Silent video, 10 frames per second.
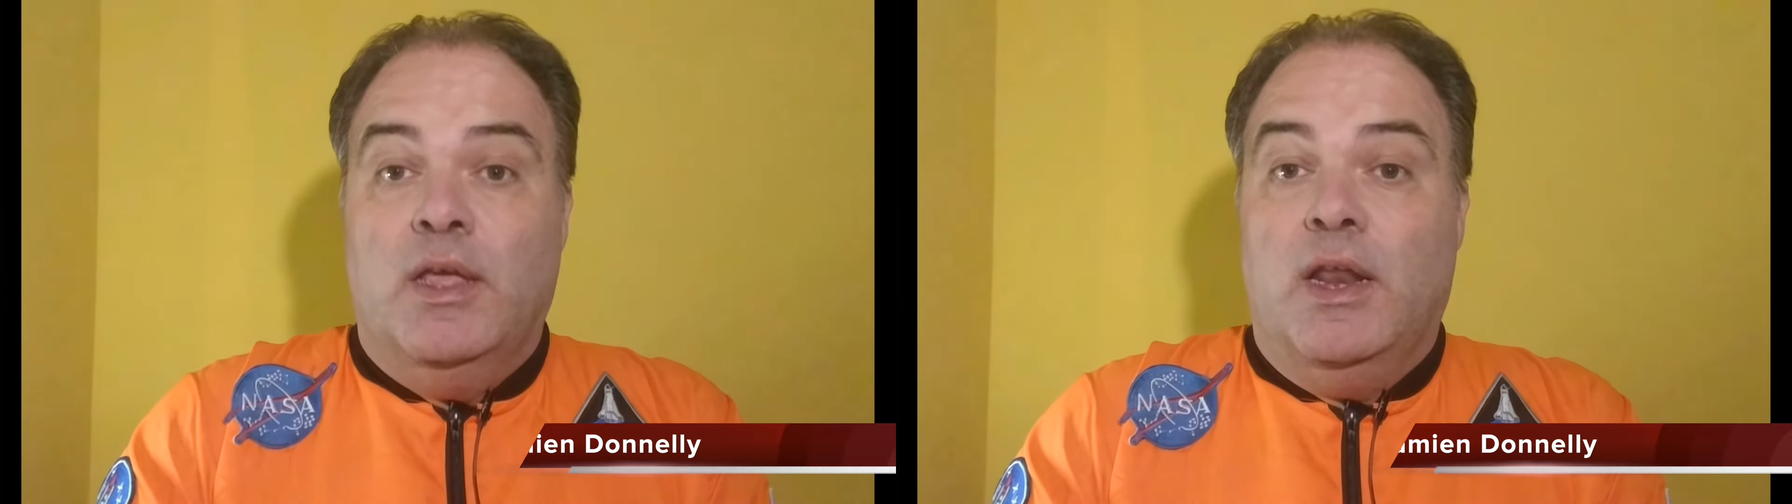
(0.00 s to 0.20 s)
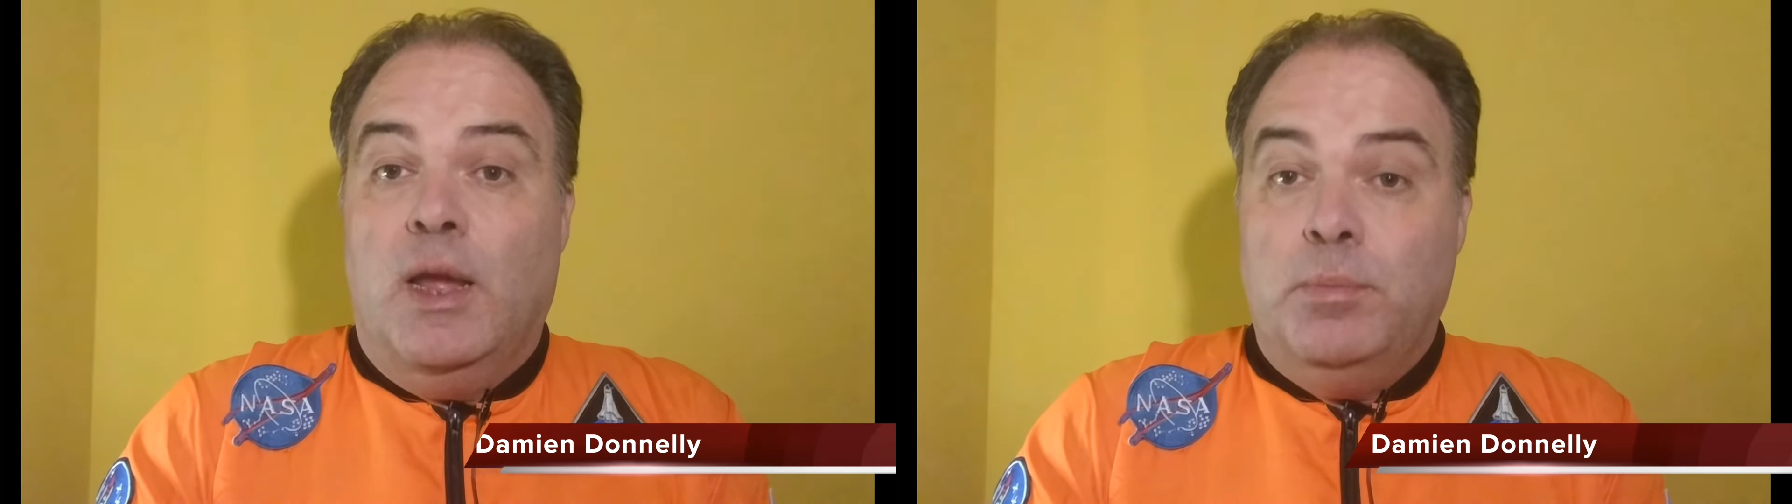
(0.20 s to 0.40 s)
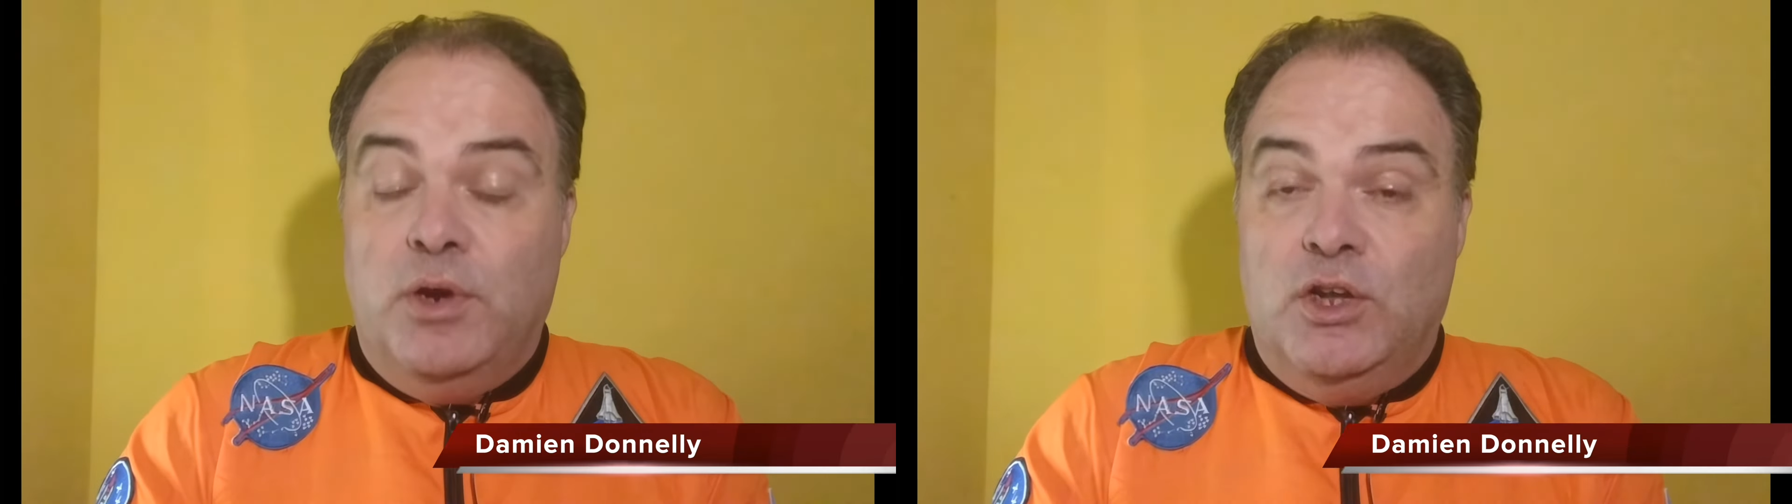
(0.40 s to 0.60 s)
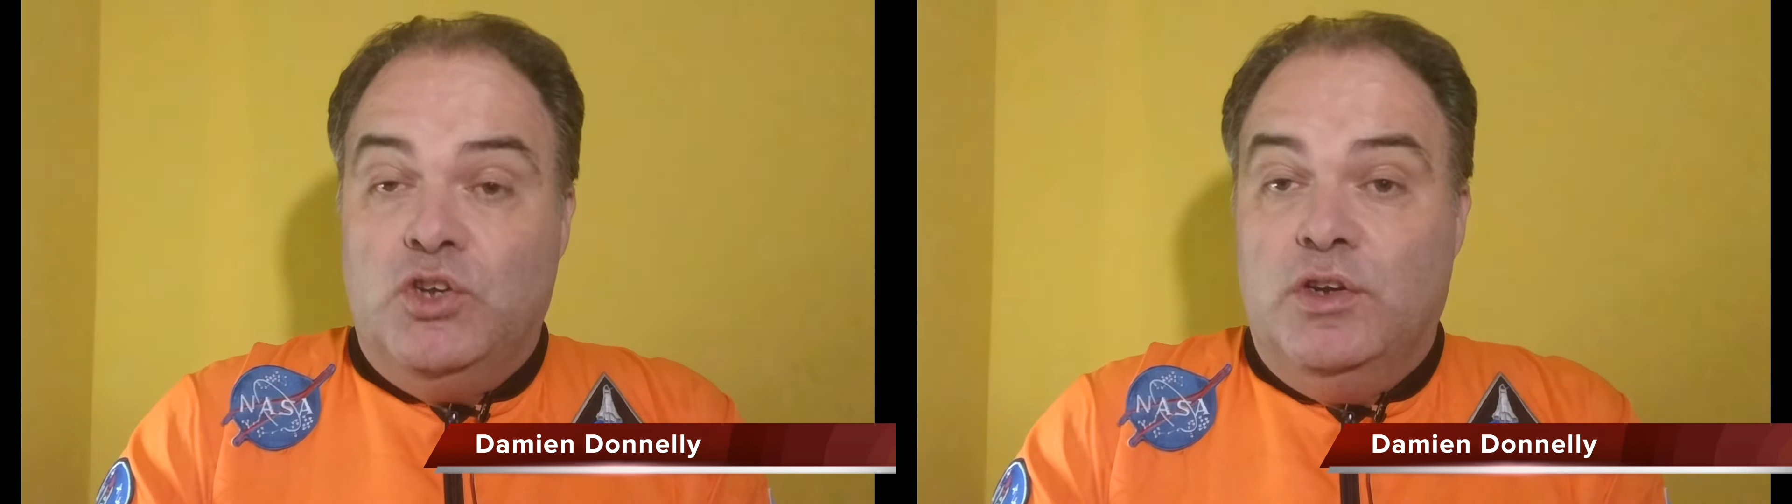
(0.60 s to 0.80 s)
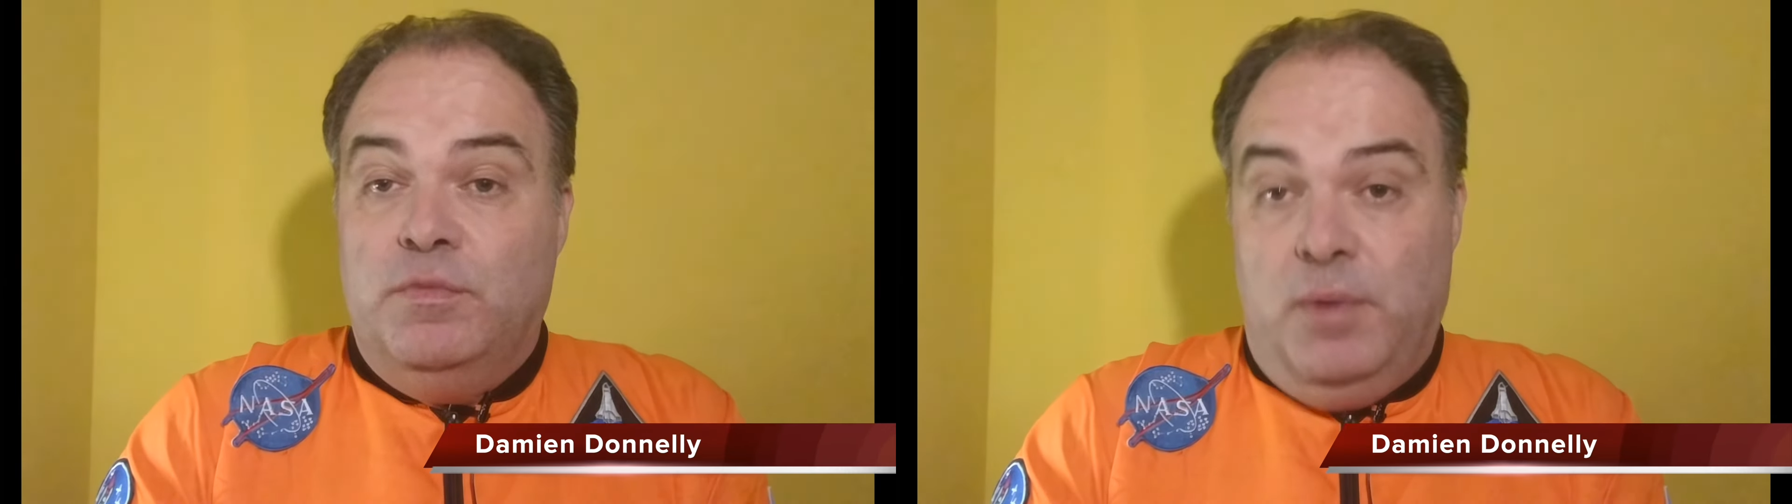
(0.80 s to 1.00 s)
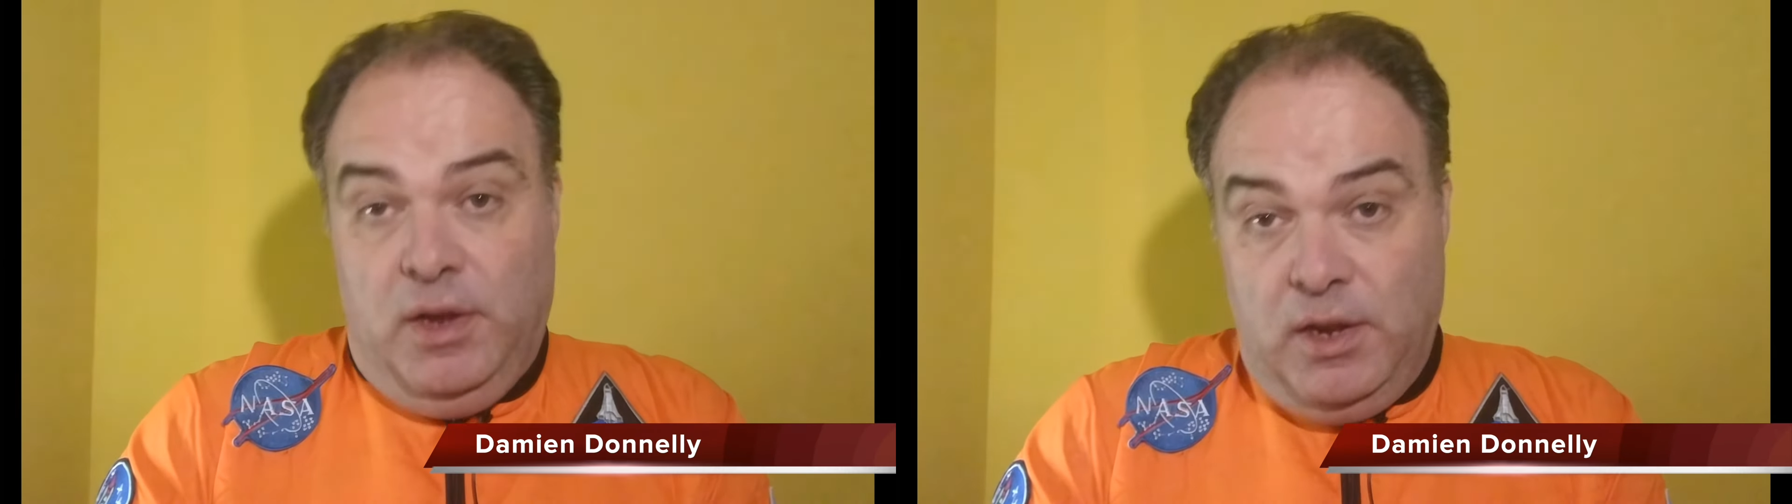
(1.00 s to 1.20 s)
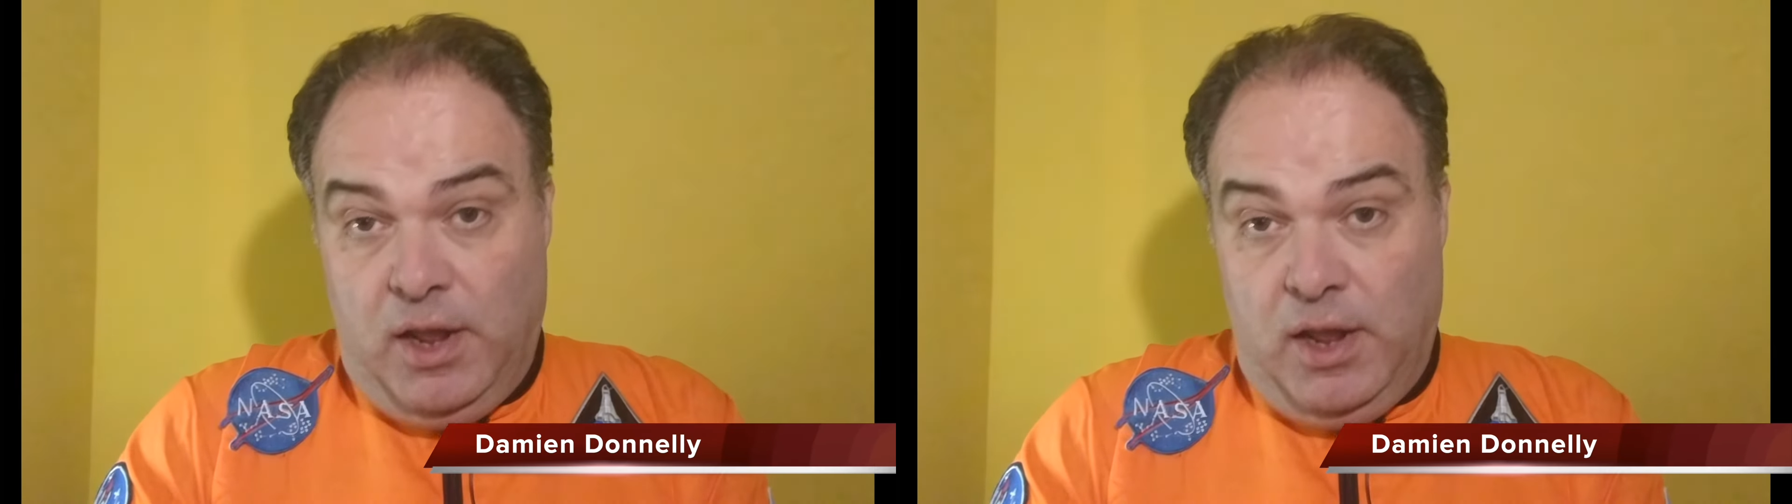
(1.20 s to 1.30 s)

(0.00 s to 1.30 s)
collaboration of many